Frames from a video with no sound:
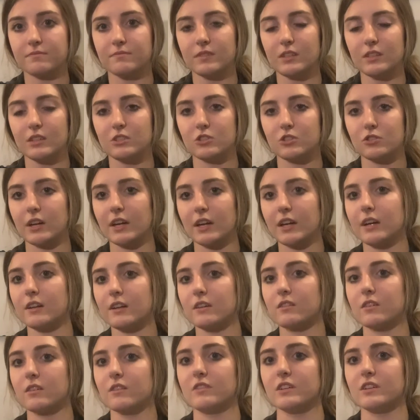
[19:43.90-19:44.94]
So I kind of
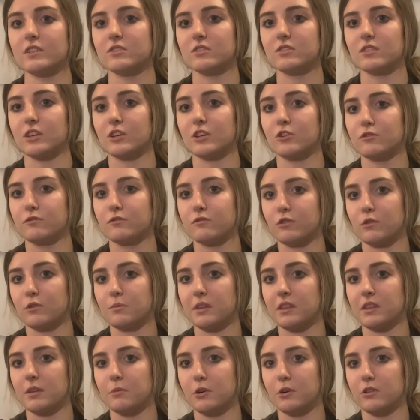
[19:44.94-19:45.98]
think of it as like you're forming
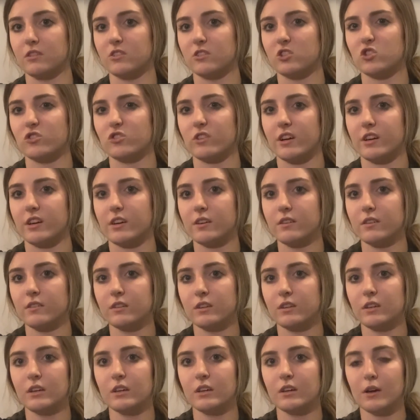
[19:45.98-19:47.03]
them on the tray
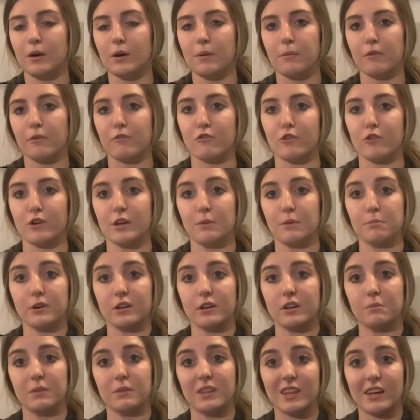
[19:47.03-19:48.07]
before you put them
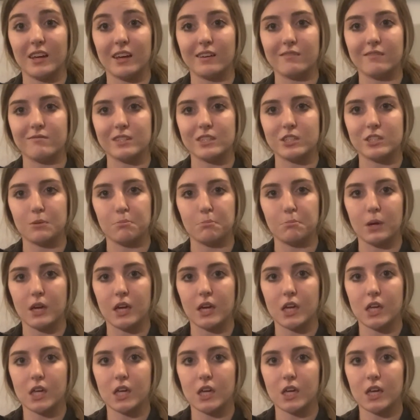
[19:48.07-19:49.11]
in the oven to
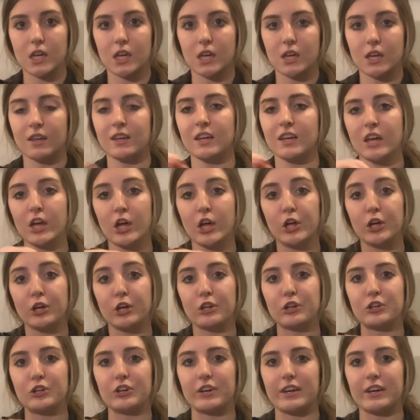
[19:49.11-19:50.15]
bake.
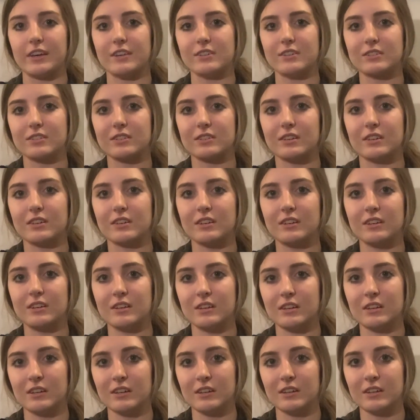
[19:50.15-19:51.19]
Cookies.
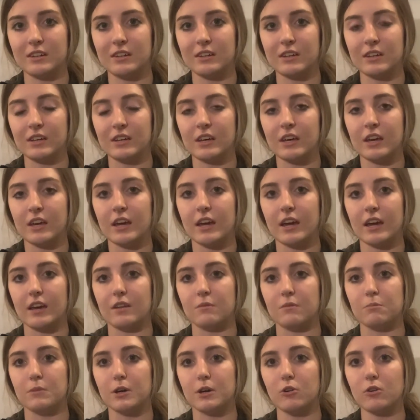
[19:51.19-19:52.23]
And
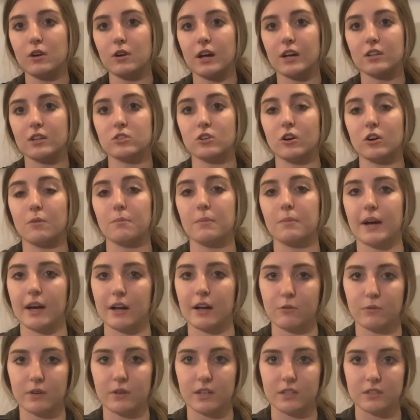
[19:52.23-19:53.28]
milk I taught back
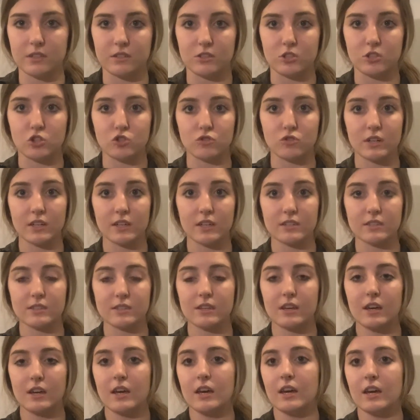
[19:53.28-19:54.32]
when I did drinks,
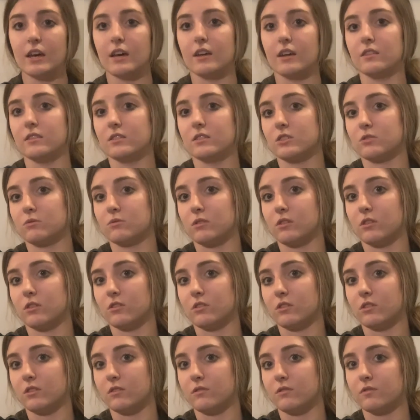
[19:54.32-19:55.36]
and this one you're in
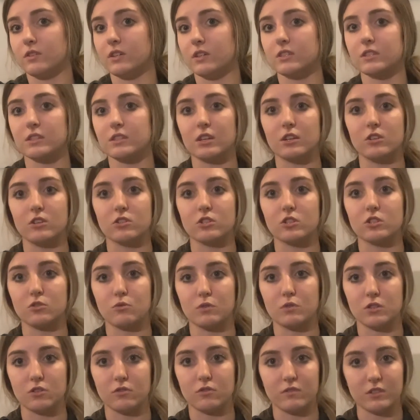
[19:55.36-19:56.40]
a fist and you just squeeze
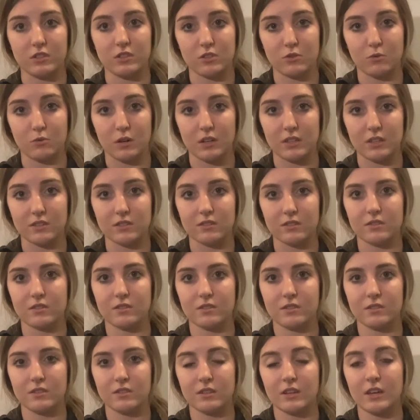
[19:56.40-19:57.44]
your fist twice.
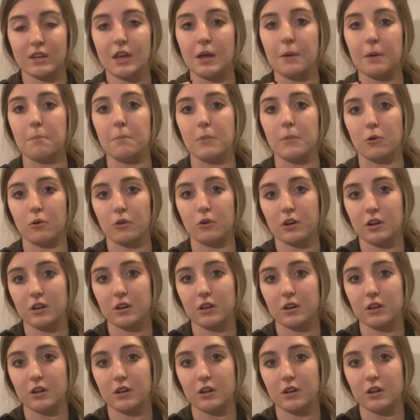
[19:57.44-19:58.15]
Milk.